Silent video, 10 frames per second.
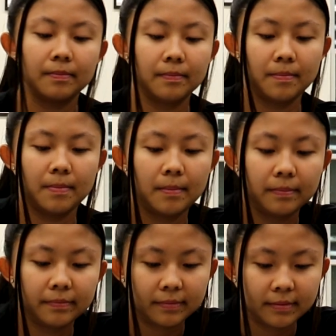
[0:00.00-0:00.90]

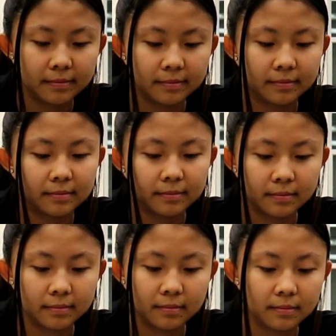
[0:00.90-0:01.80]

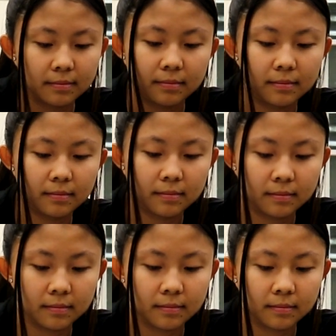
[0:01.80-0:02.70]
[no speech]